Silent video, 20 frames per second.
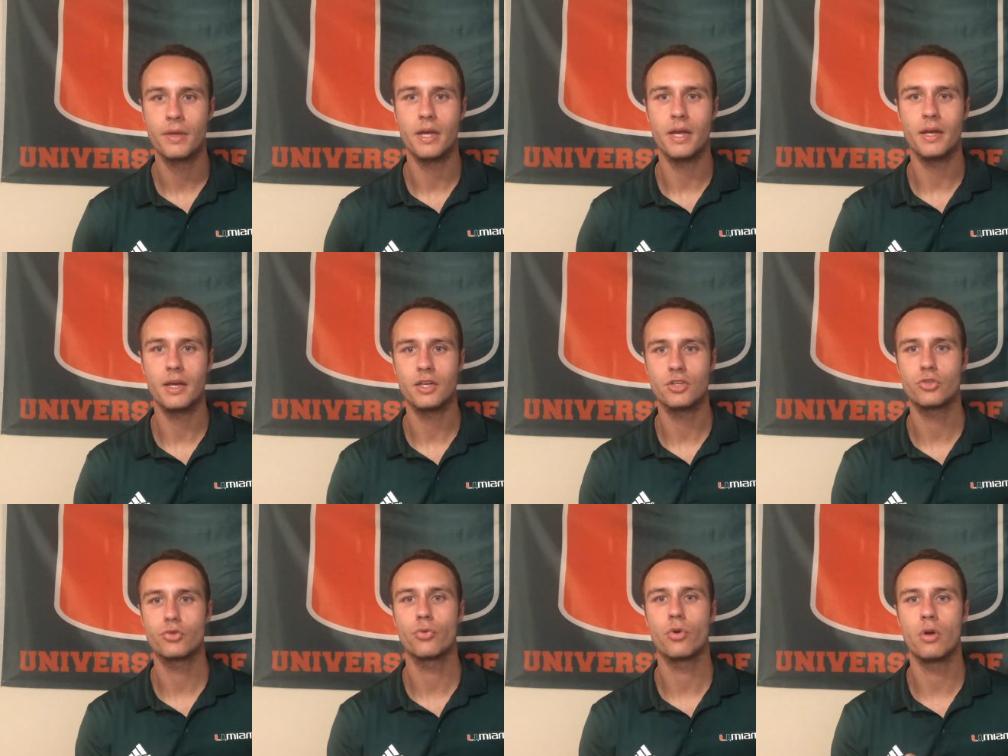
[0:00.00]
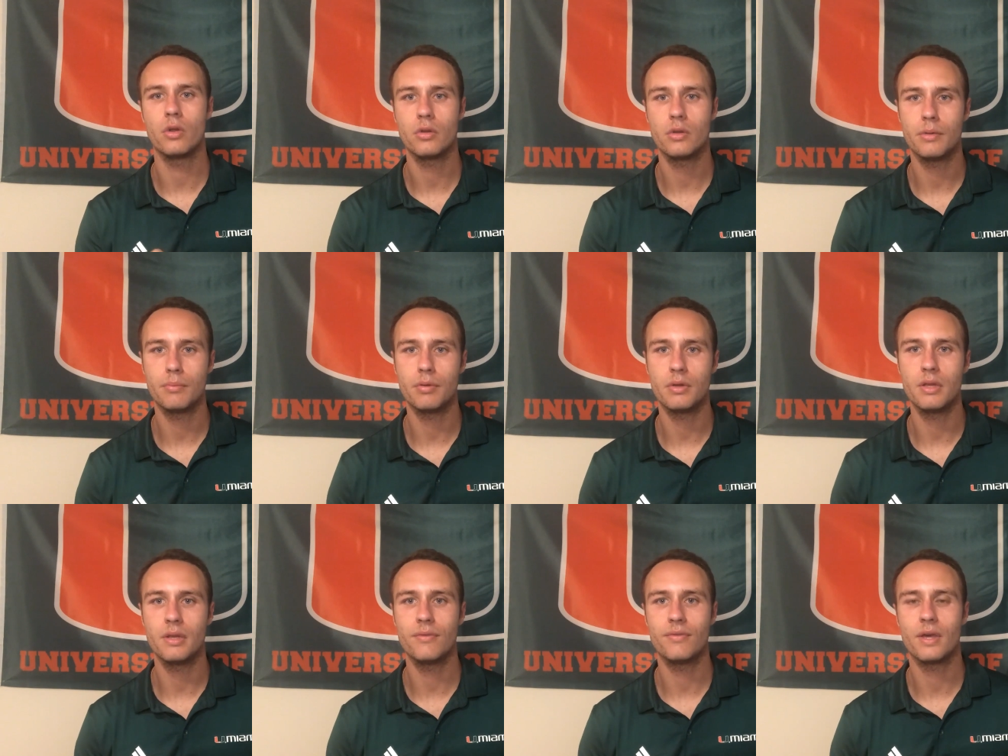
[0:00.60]
and I strongly
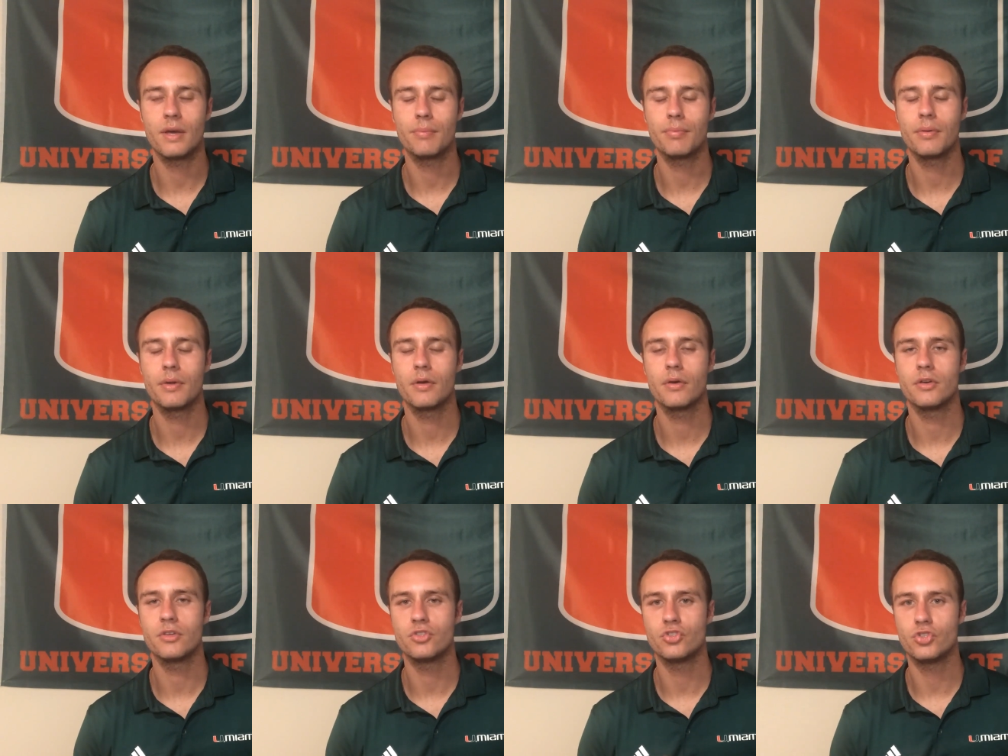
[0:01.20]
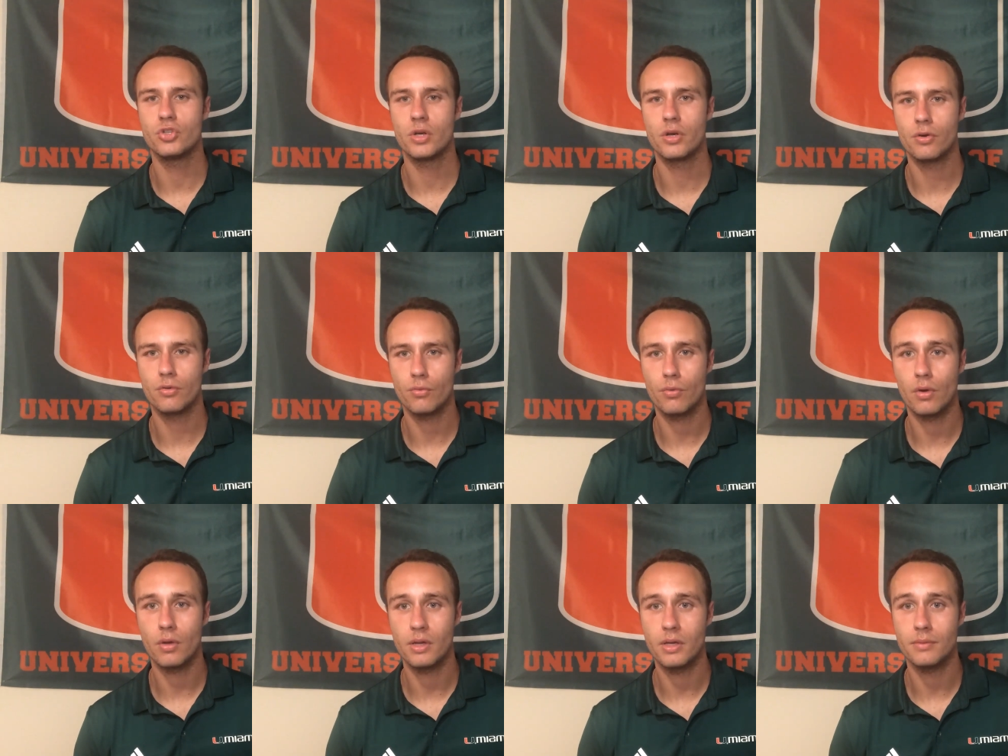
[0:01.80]
believe that player is Jared
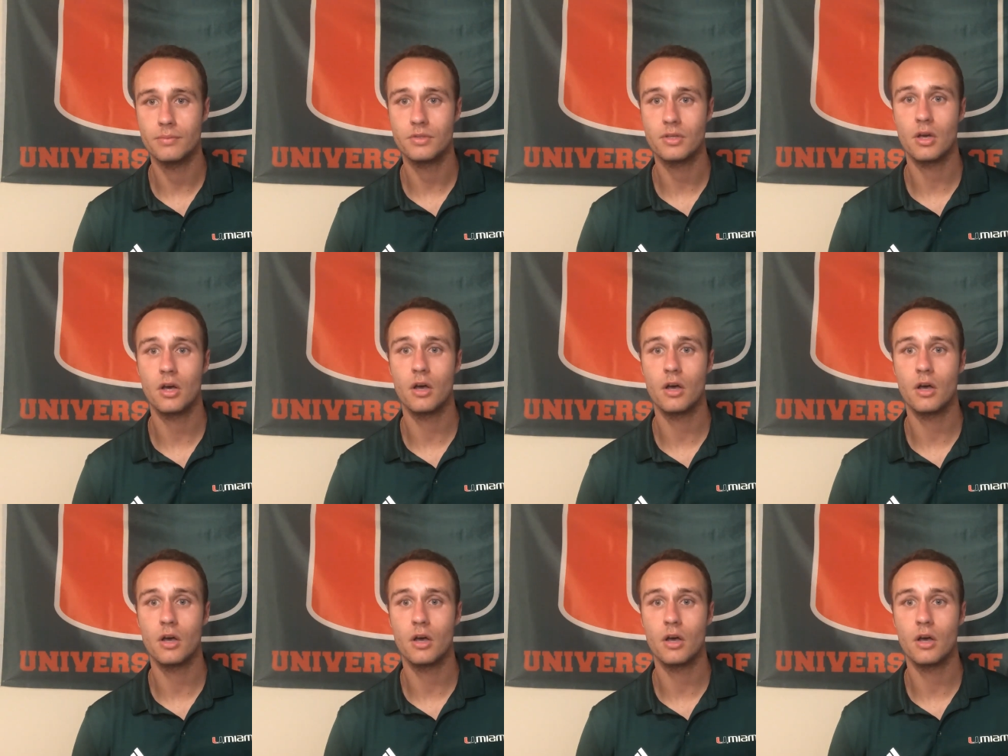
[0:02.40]
Williams,